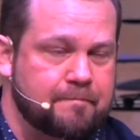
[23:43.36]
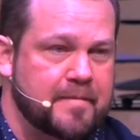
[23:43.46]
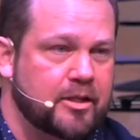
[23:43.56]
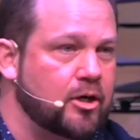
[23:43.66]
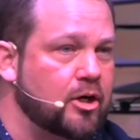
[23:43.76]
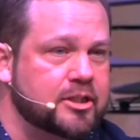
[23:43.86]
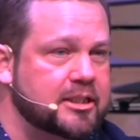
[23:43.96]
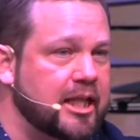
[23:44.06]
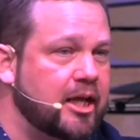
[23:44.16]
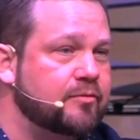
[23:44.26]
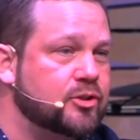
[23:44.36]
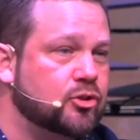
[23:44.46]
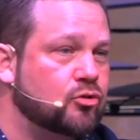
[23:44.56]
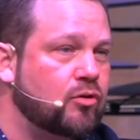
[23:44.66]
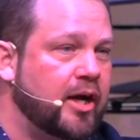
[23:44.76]
There are slaves to
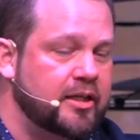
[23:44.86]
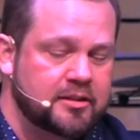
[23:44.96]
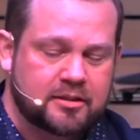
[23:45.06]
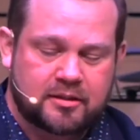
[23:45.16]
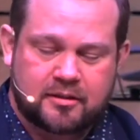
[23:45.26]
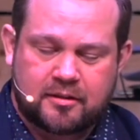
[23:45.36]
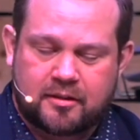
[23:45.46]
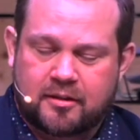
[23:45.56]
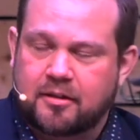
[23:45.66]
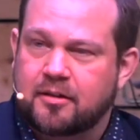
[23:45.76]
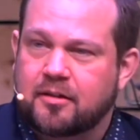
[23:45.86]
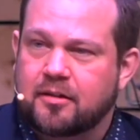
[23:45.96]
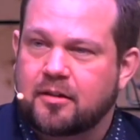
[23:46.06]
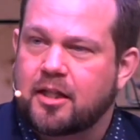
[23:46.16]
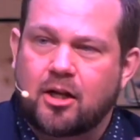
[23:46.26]
Christ
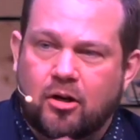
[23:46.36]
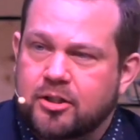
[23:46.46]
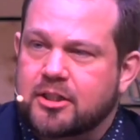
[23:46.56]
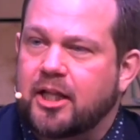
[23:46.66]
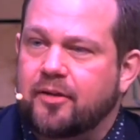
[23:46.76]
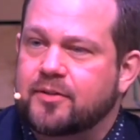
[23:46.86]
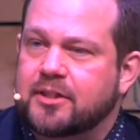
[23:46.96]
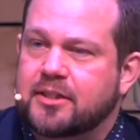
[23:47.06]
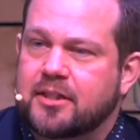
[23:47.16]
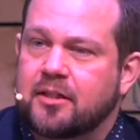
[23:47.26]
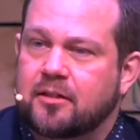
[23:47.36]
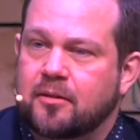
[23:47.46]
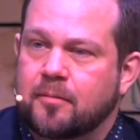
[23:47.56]
and there are slaves to sin.